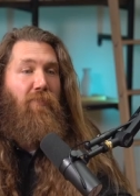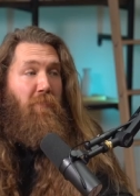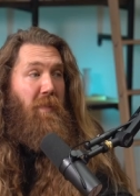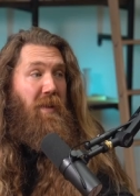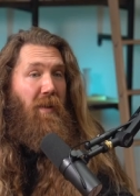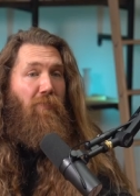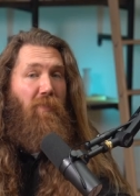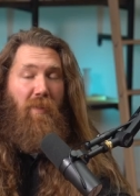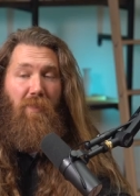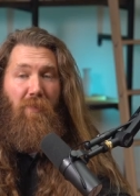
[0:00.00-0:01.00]
for me, I was
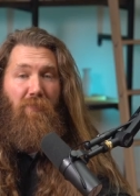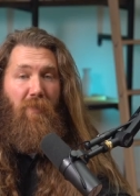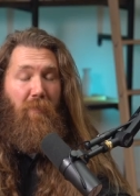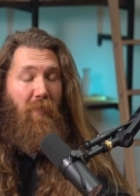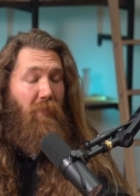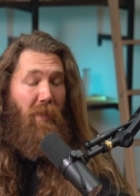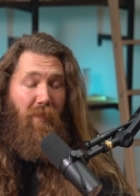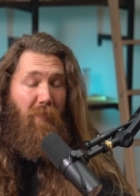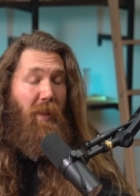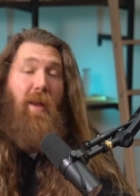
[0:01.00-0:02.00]
looking at the restaurant I'm like, we're not
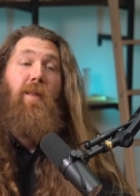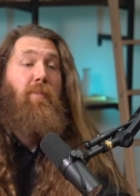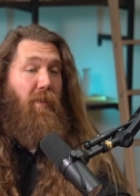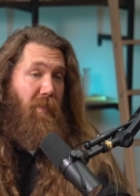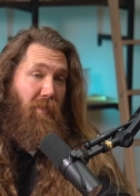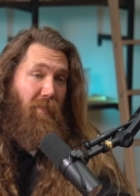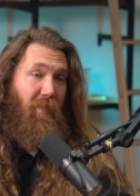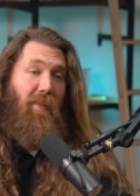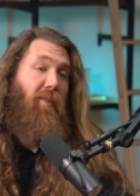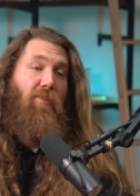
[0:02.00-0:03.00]
going to make any money here.
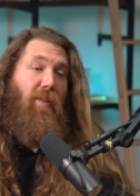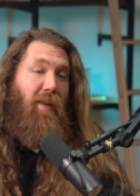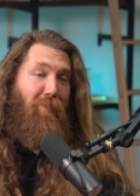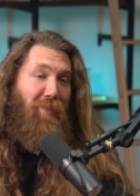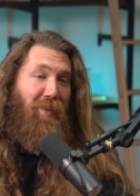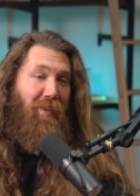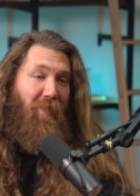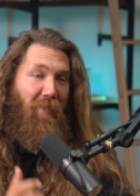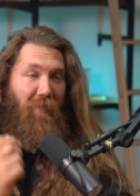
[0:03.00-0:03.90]
Like that's all I kept thinking about.